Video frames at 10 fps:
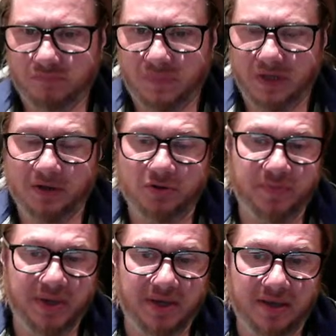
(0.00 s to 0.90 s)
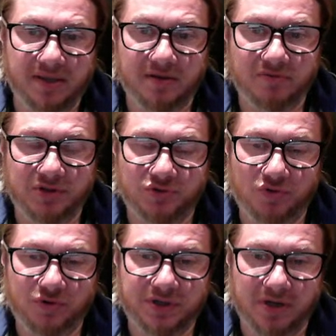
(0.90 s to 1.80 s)
It could be a hidden
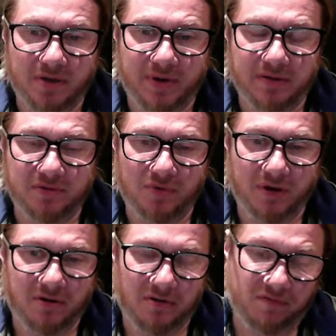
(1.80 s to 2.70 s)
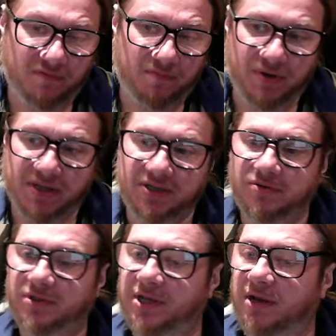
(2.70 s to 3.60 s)
resource and I'm not aware of. Please
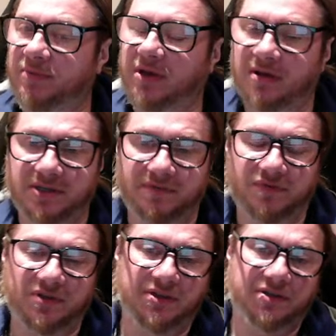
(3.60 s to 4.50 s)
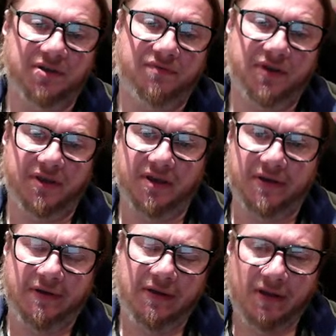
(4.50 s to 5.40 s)
do tell me, guys, if you see something here.
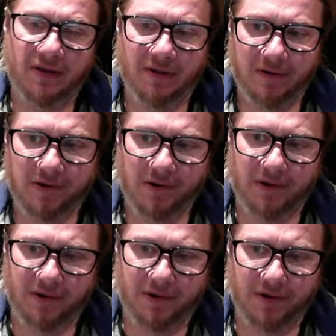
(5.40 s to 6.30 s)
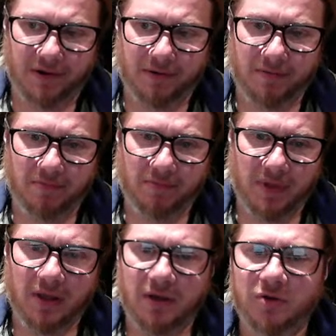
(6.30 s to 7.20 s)
Uh,
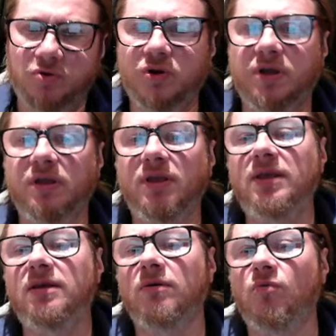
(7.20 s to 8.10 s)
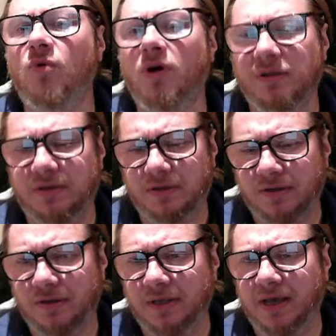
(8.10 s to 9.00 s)
Rook E what?
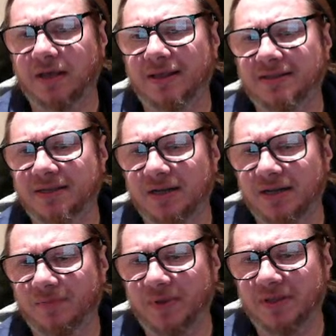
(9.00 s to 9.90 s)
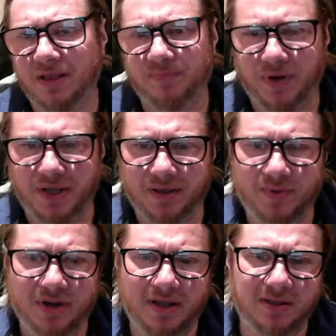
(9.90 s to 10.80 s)
Yeah, that's a little bit not
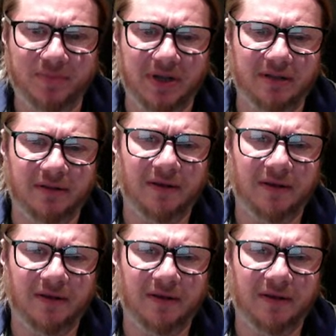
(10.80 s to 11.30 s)
playable at the minute.